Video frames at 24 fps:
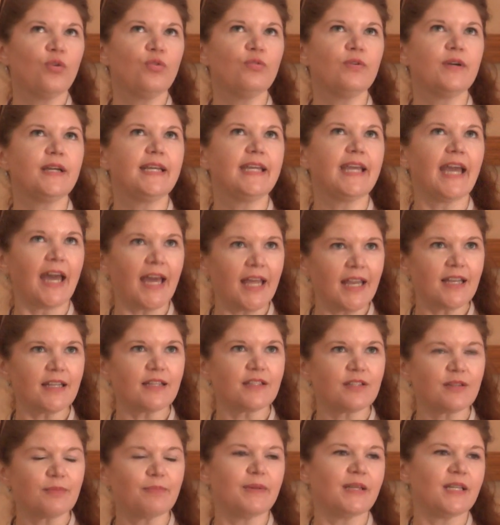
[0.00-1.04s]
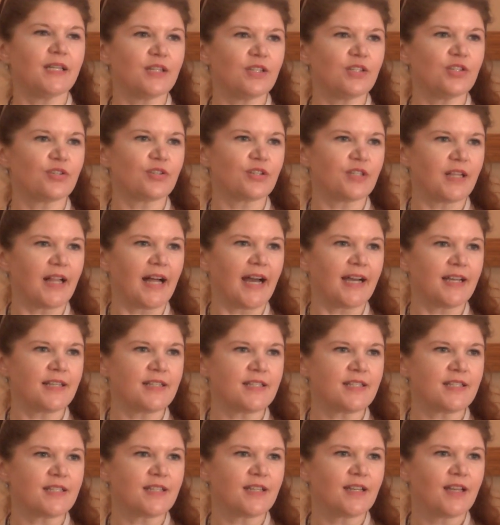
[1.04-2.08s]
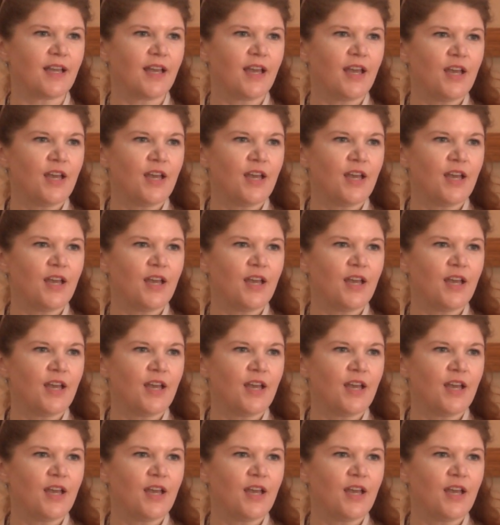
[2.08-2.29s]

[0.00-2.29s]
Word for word: who get to be in your class?